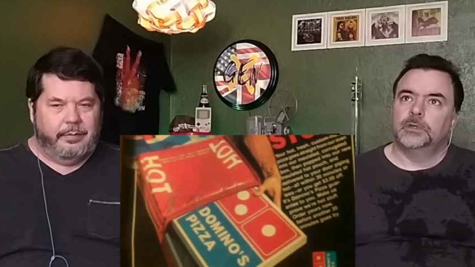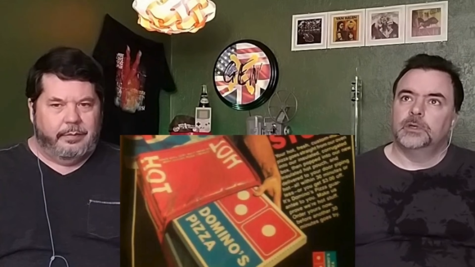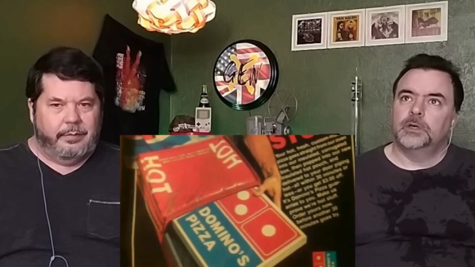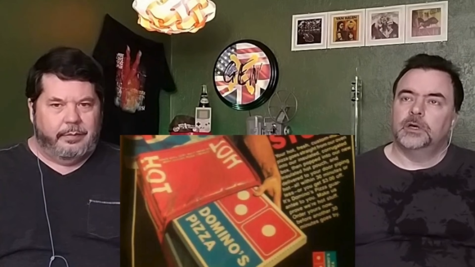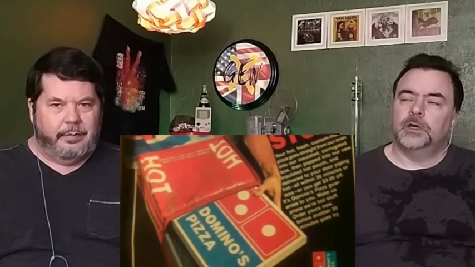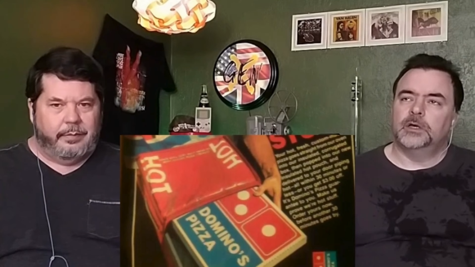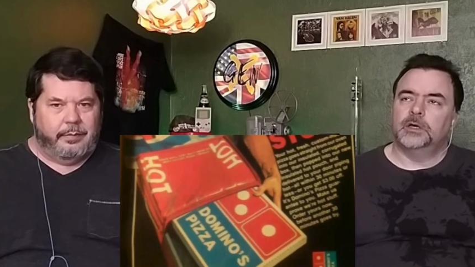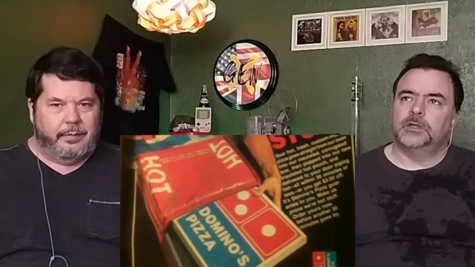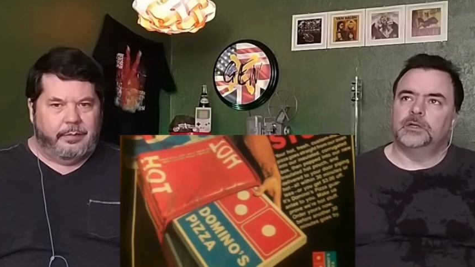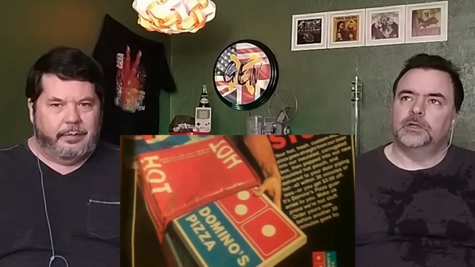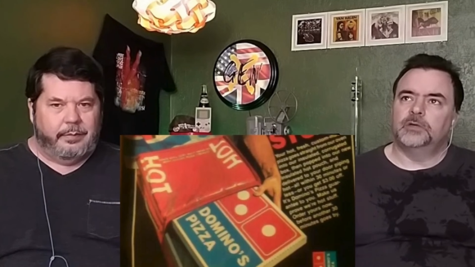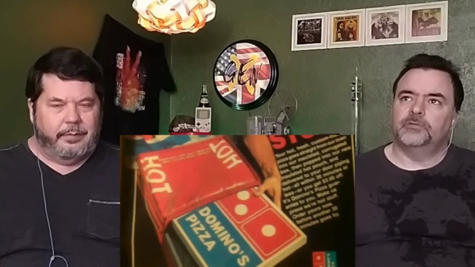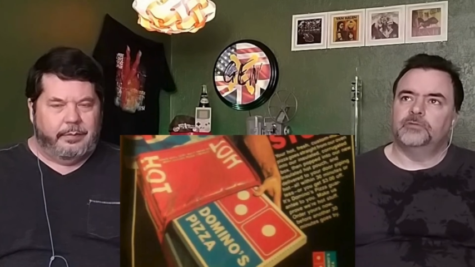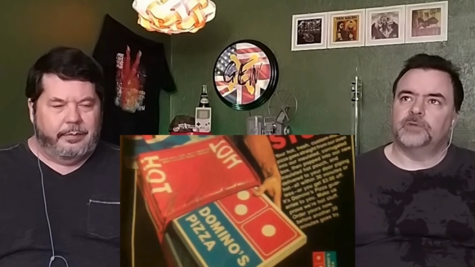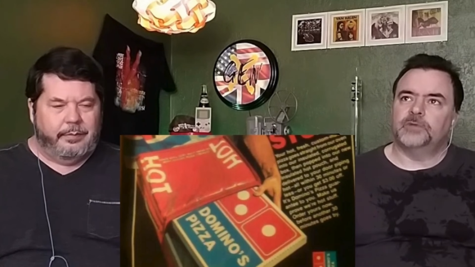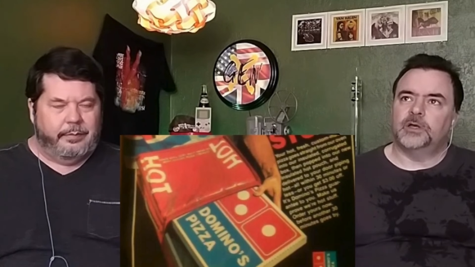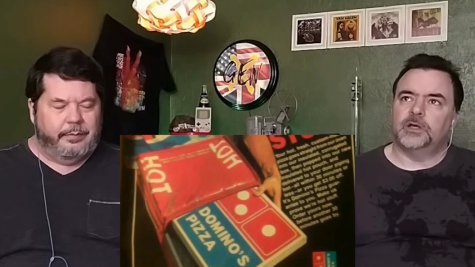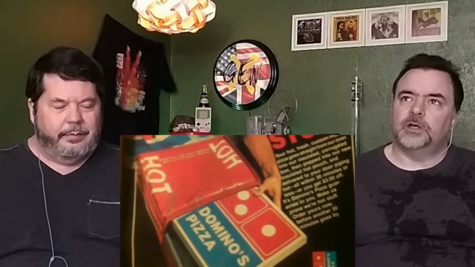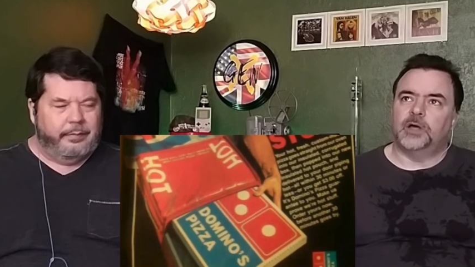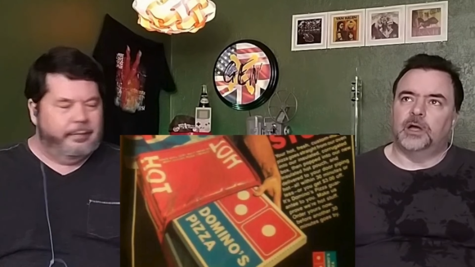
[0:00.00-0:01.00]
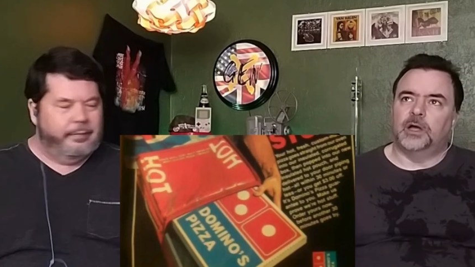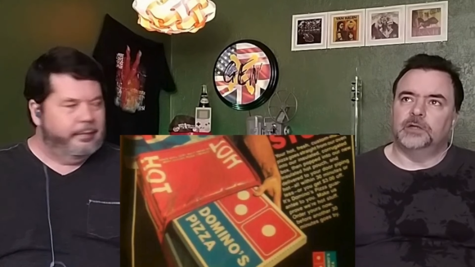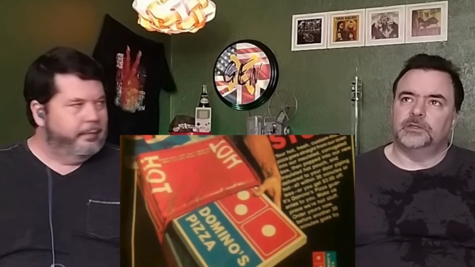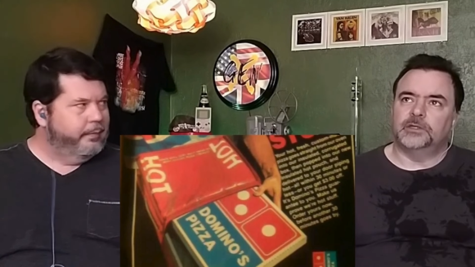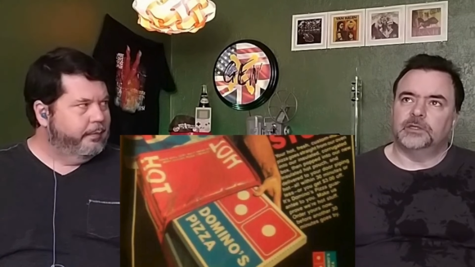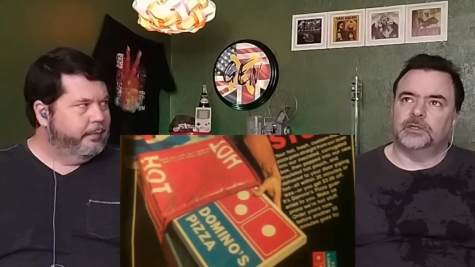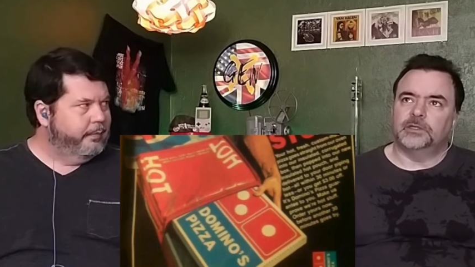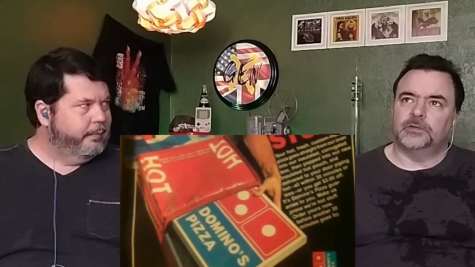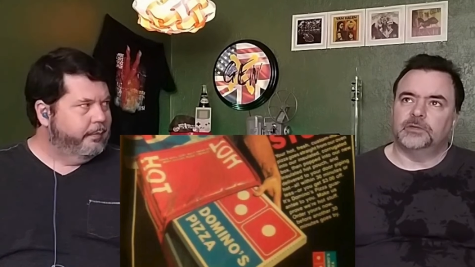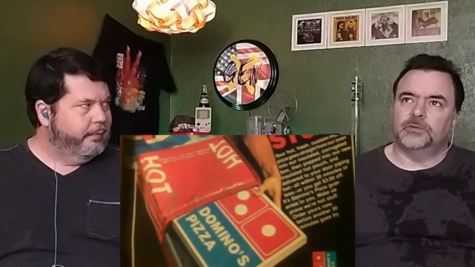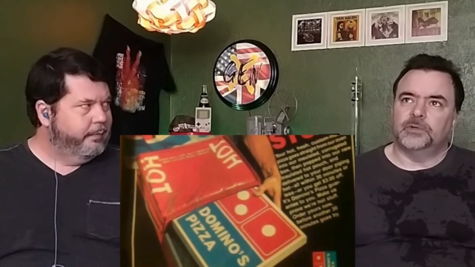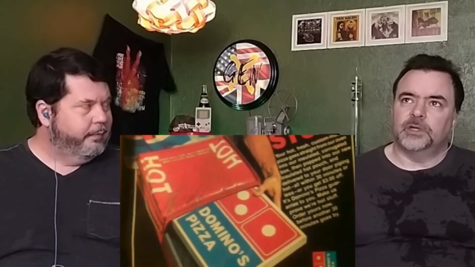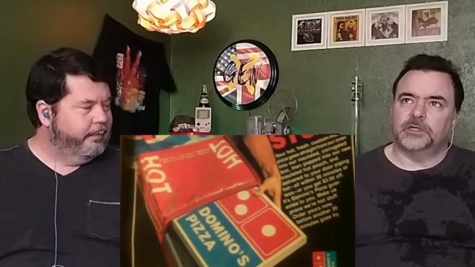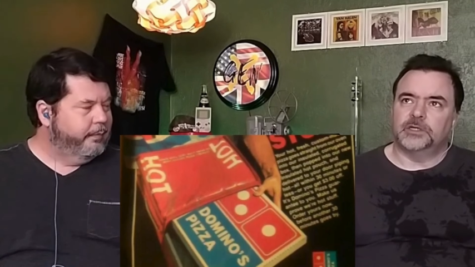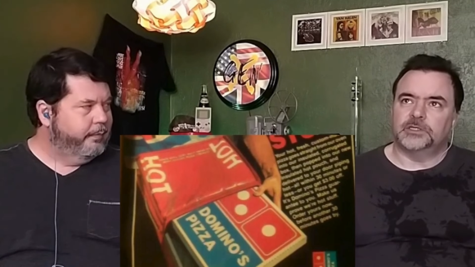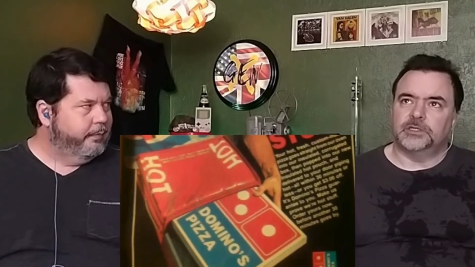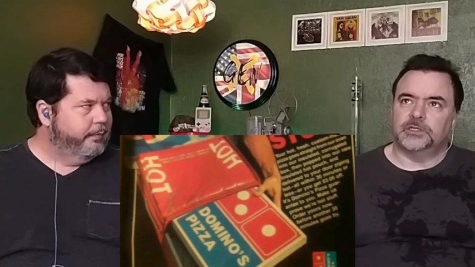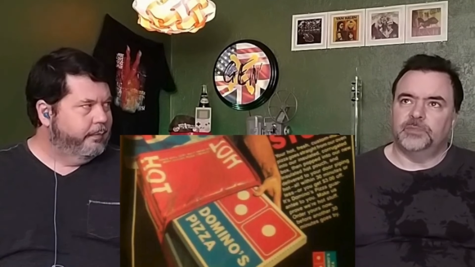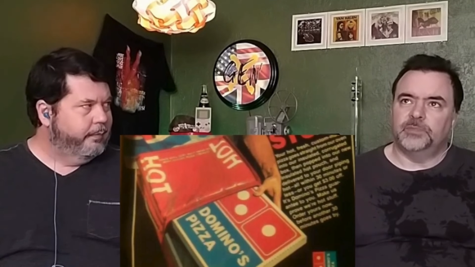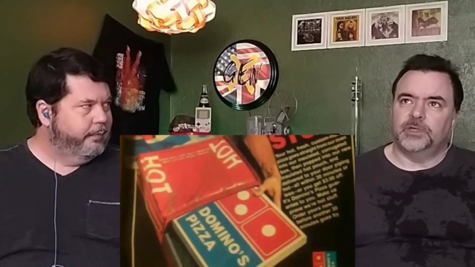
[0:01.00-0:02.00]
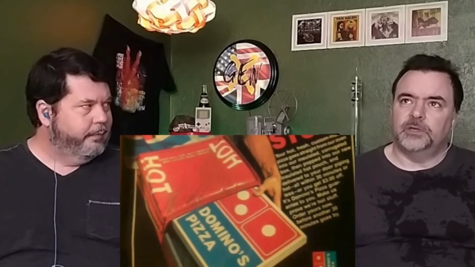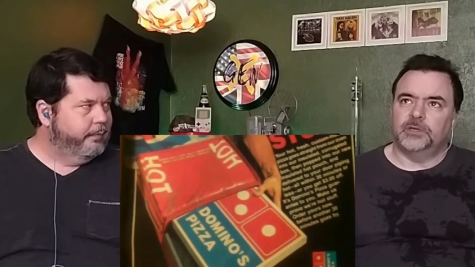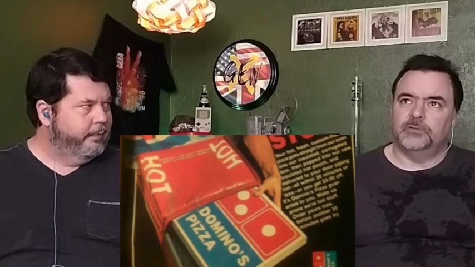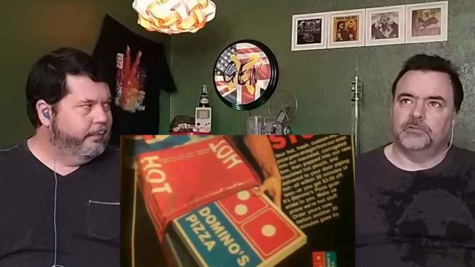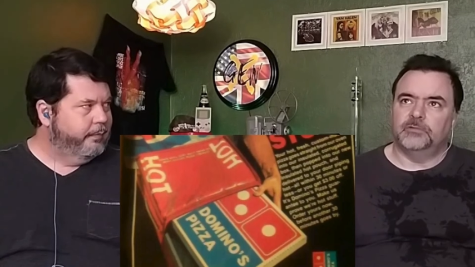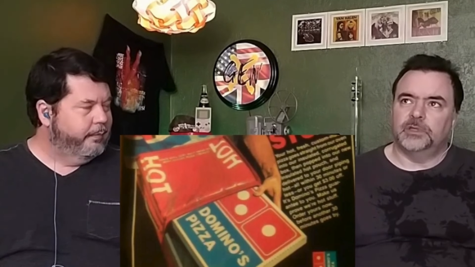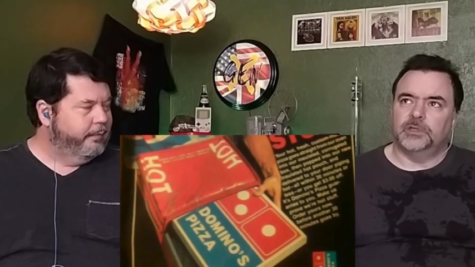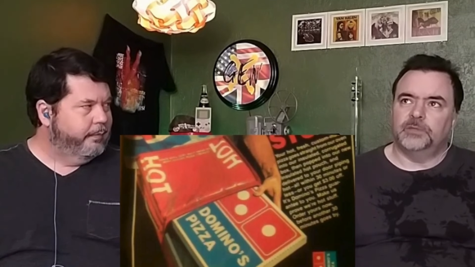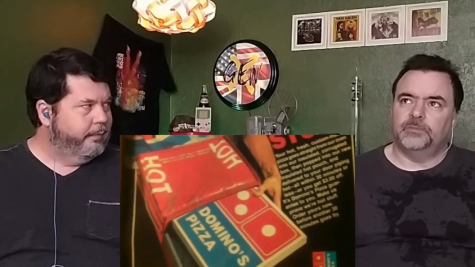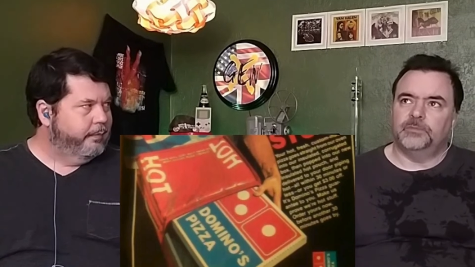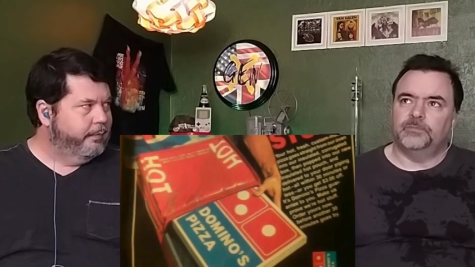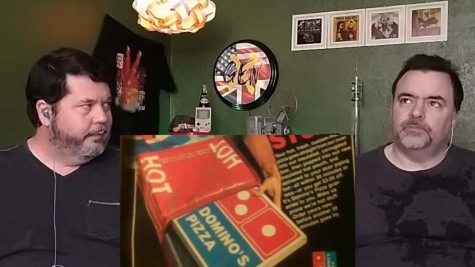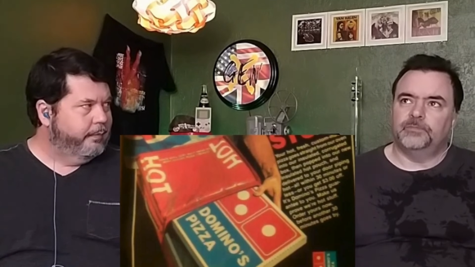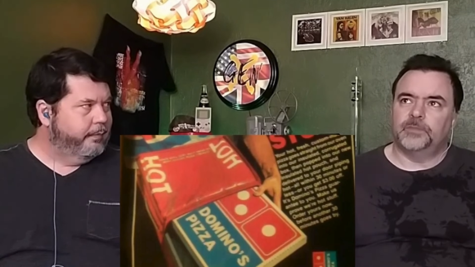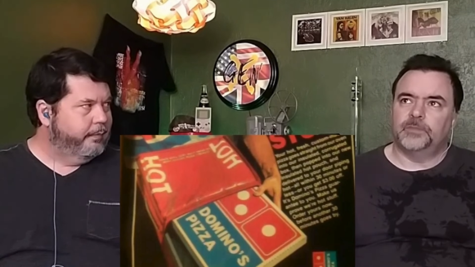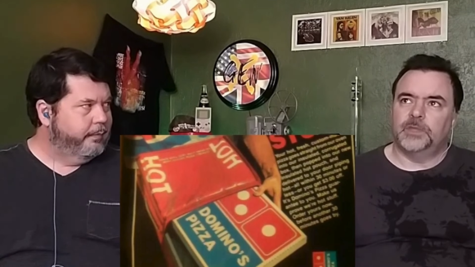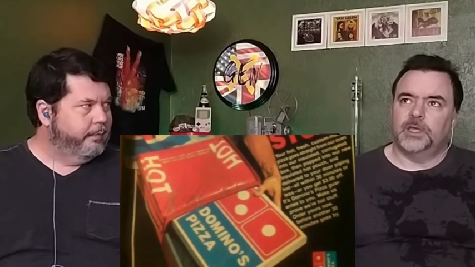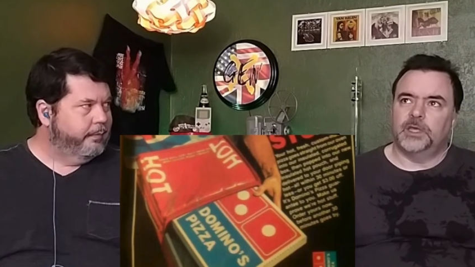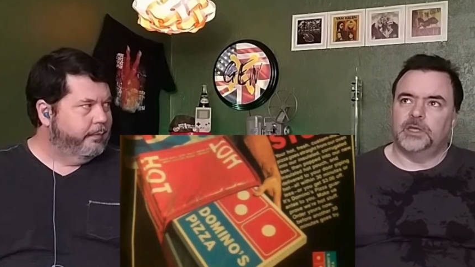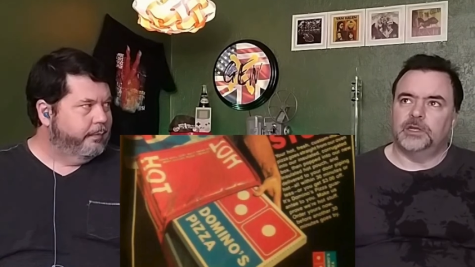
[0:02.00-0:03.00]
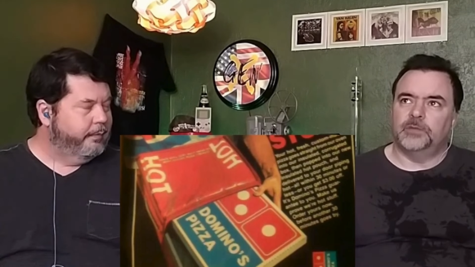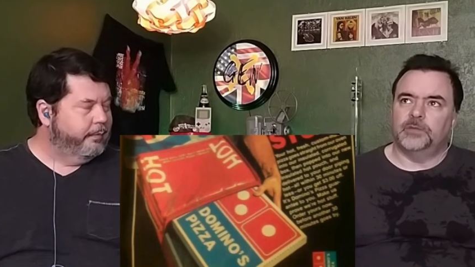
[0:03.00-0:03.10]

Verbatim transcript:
Speaker 1: I don't know. If I'd think it would actually be end up